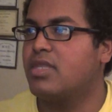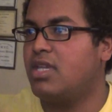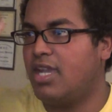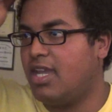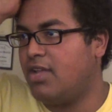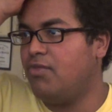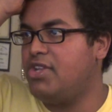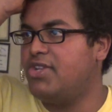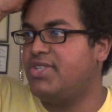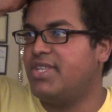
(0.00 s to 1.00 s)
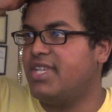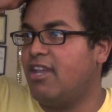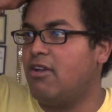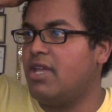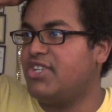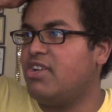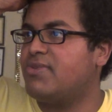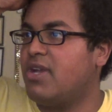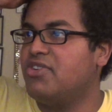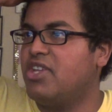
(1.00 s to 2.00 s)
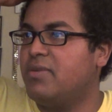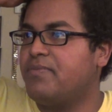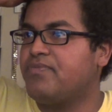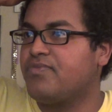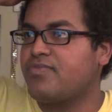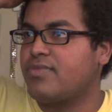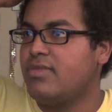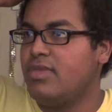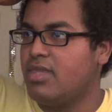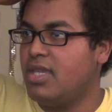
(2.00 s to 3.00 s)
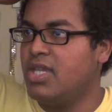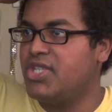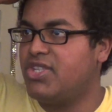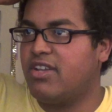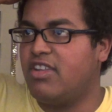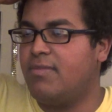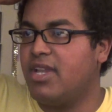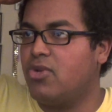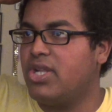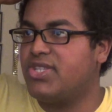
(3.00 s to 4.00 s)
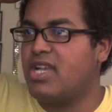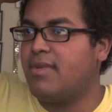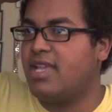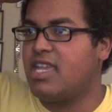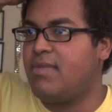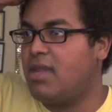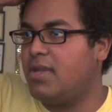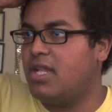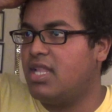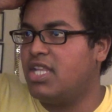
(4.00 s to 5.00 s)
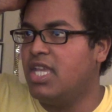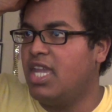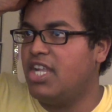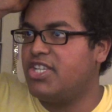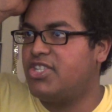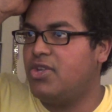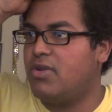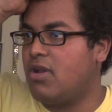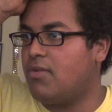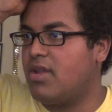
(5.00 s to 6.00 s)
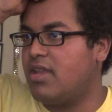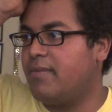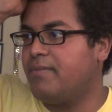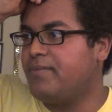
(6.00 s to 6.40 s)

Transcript: And Riju says, "Get on that ship, Sanji. Suck it up and quit sobbing like a baby, and just do it already."